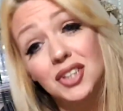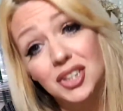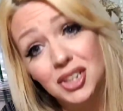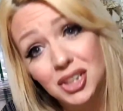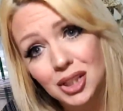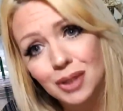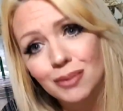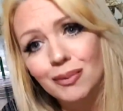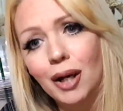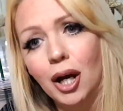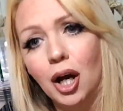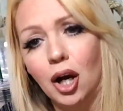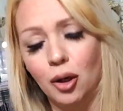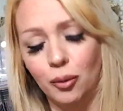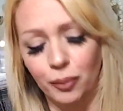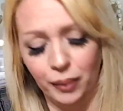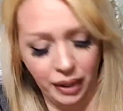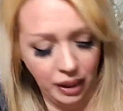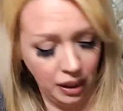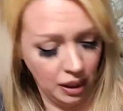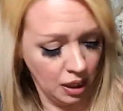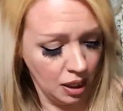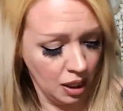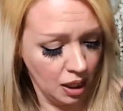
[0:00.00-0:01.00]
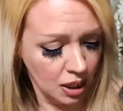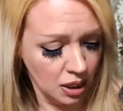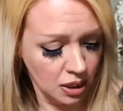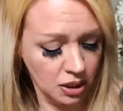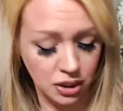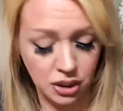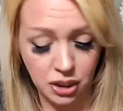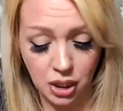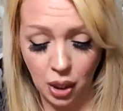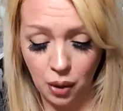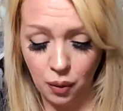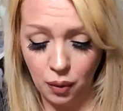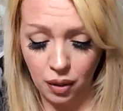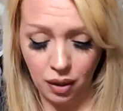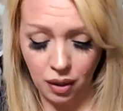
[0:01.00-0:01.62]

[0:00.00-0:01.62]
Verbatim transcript: she's still my homie. So,